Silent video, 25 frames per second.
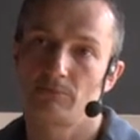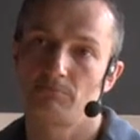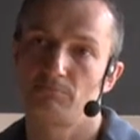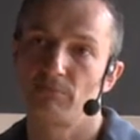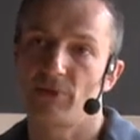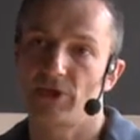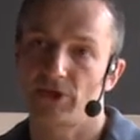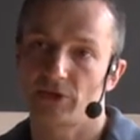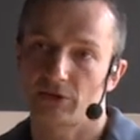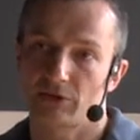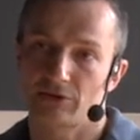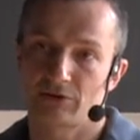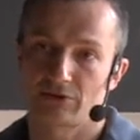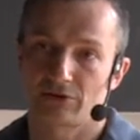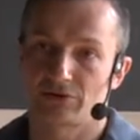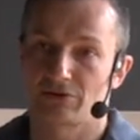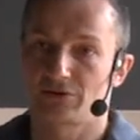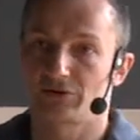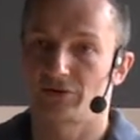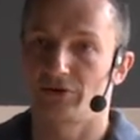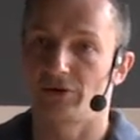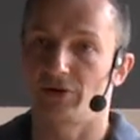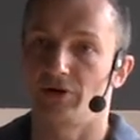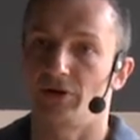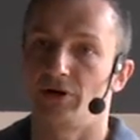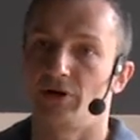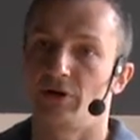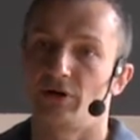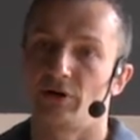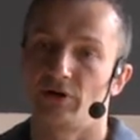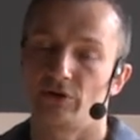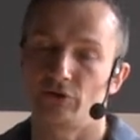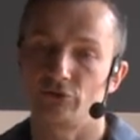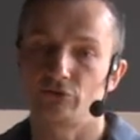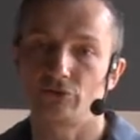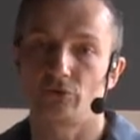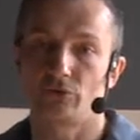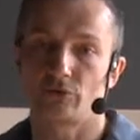make
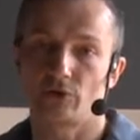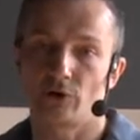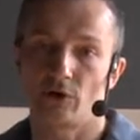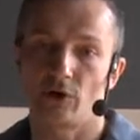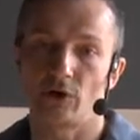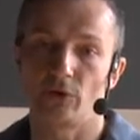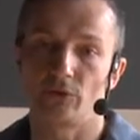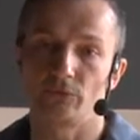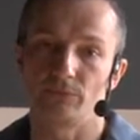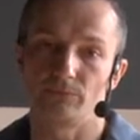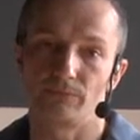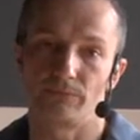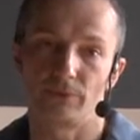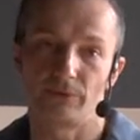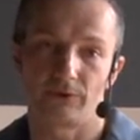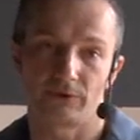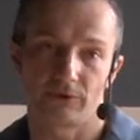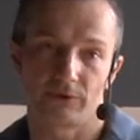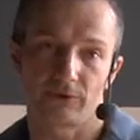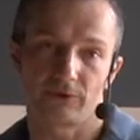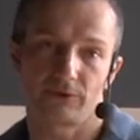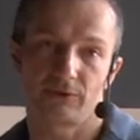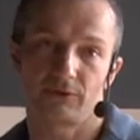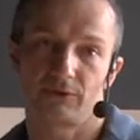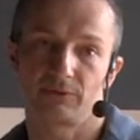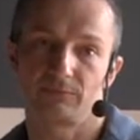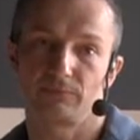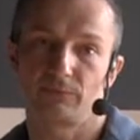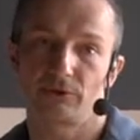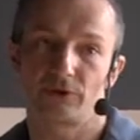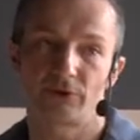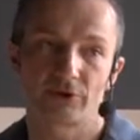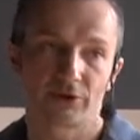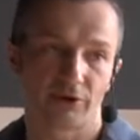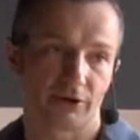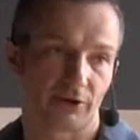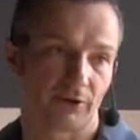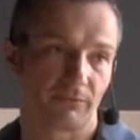your own
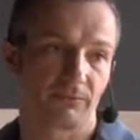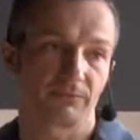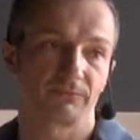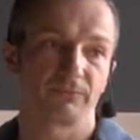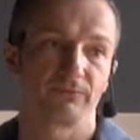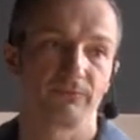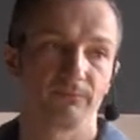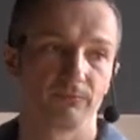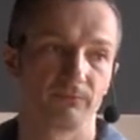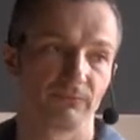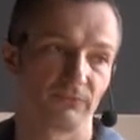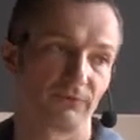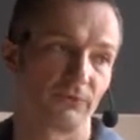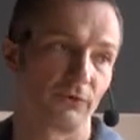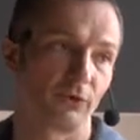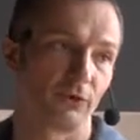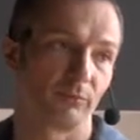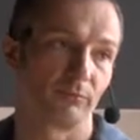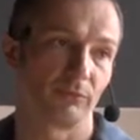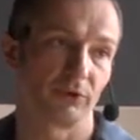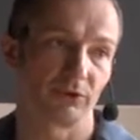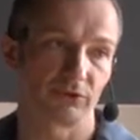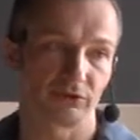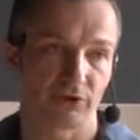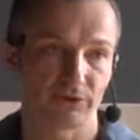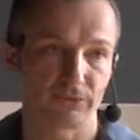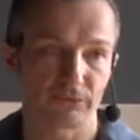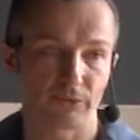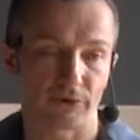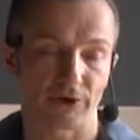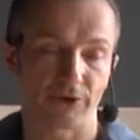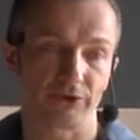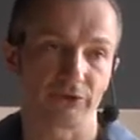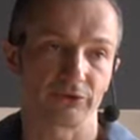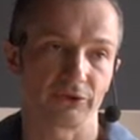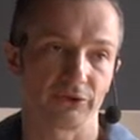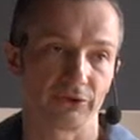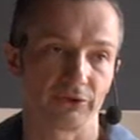burger from
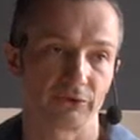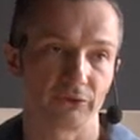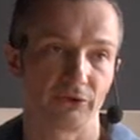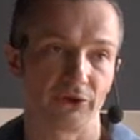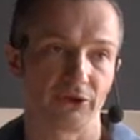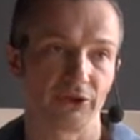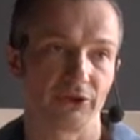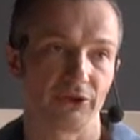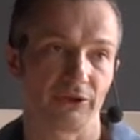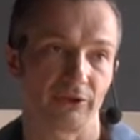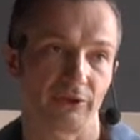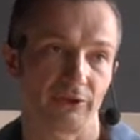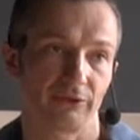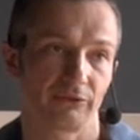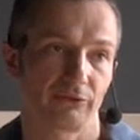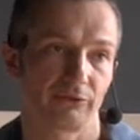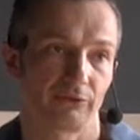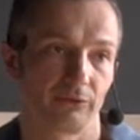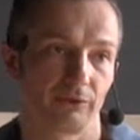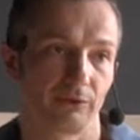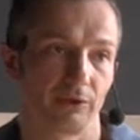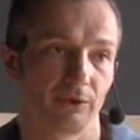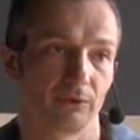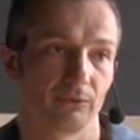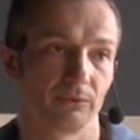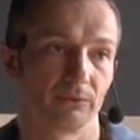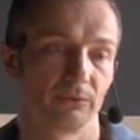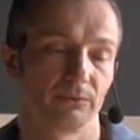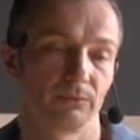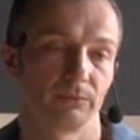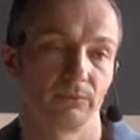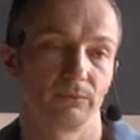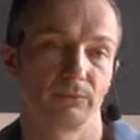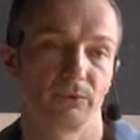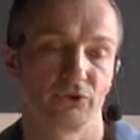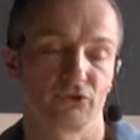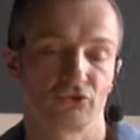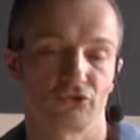different ingredients,
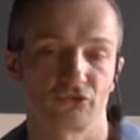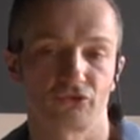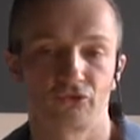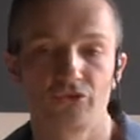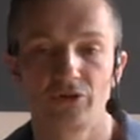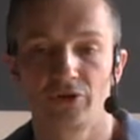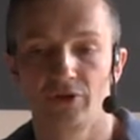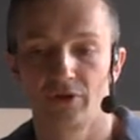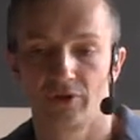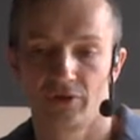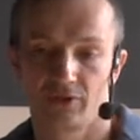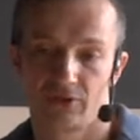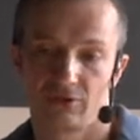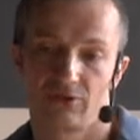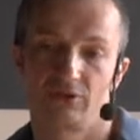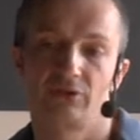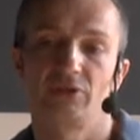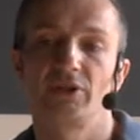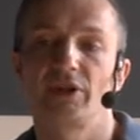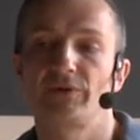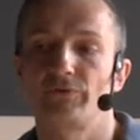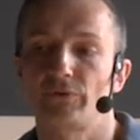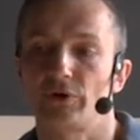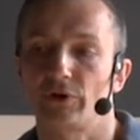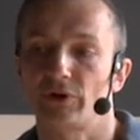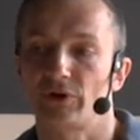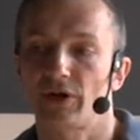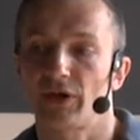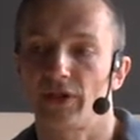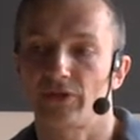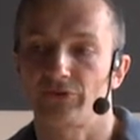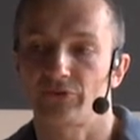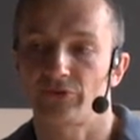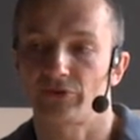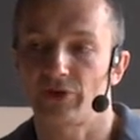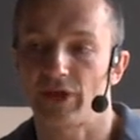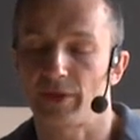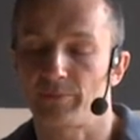which never
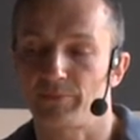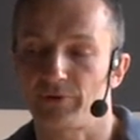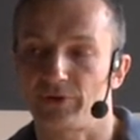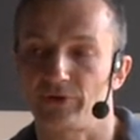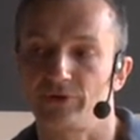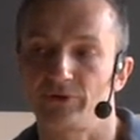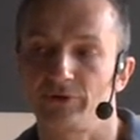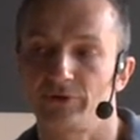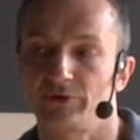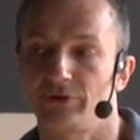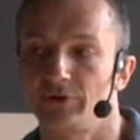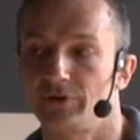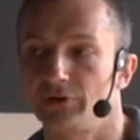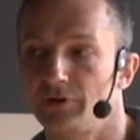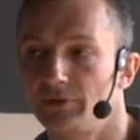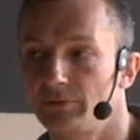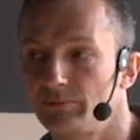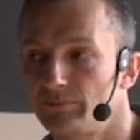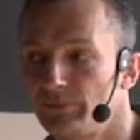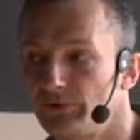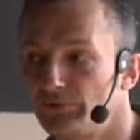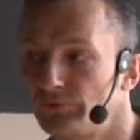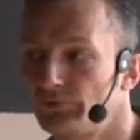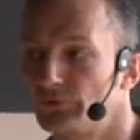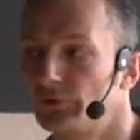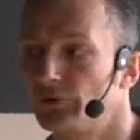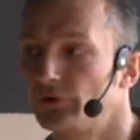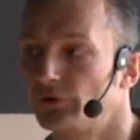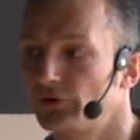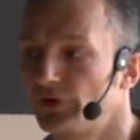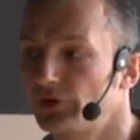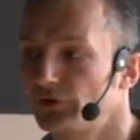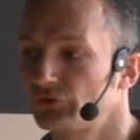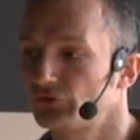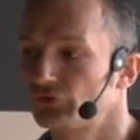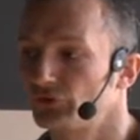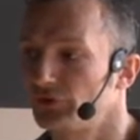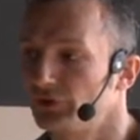has happened
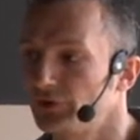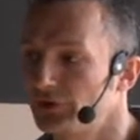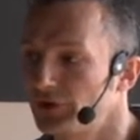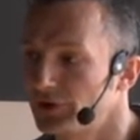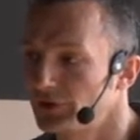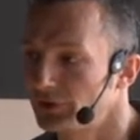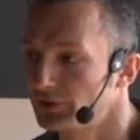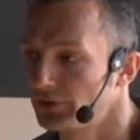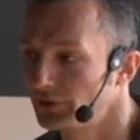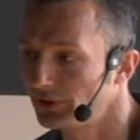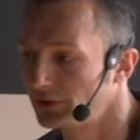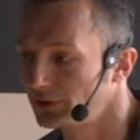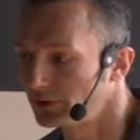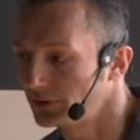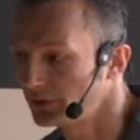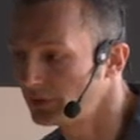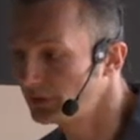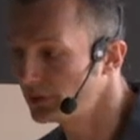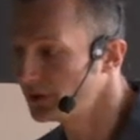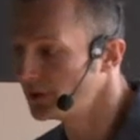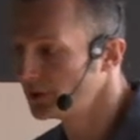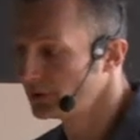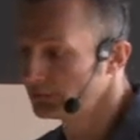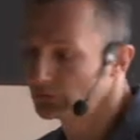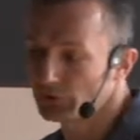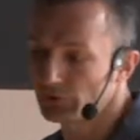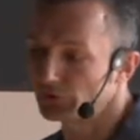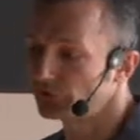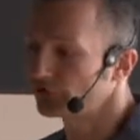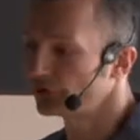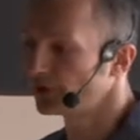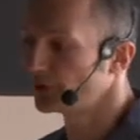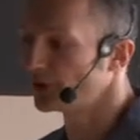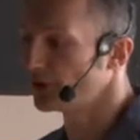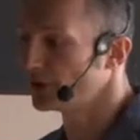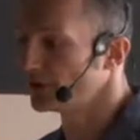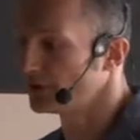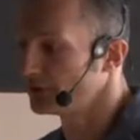before, actually, because
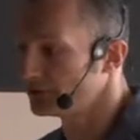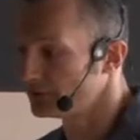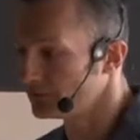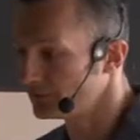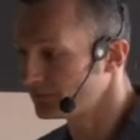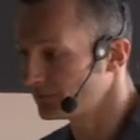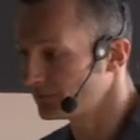they are